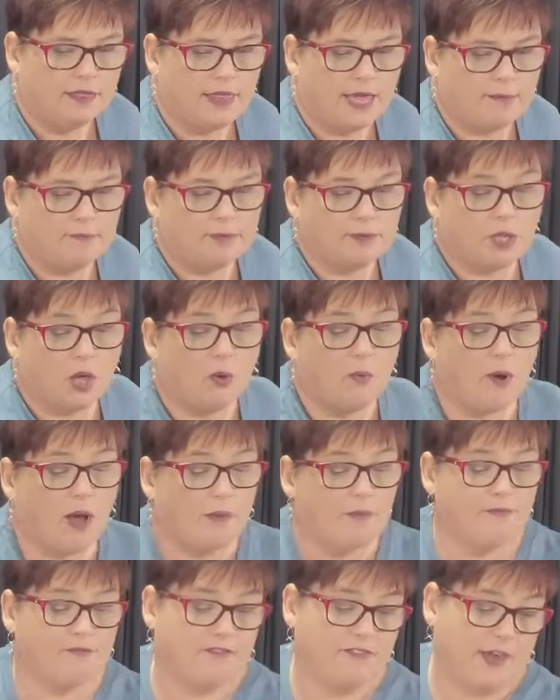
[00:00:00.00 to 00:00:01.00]
They blow
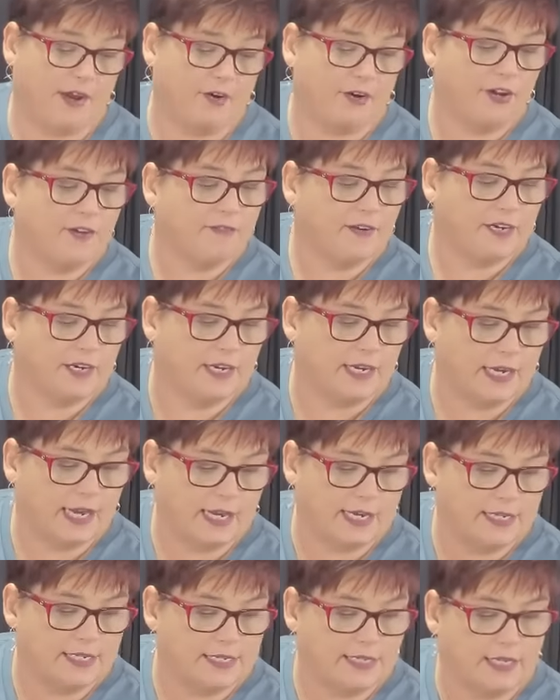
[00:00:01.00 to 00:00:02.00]
up very, very
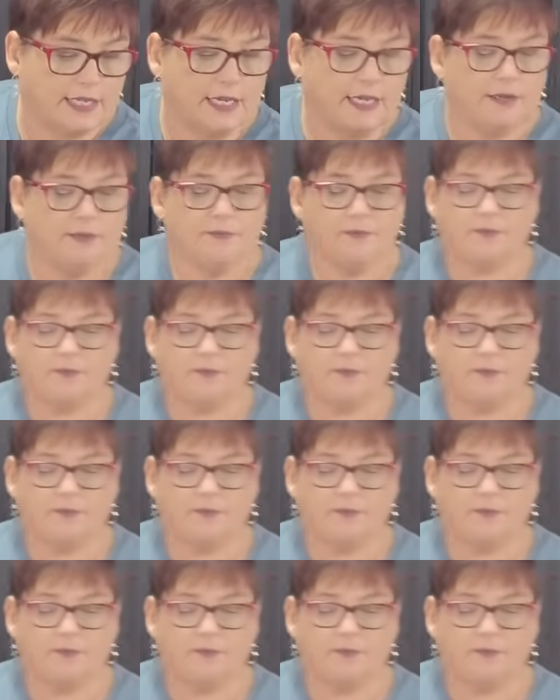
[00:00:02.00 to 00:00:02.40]
nicely.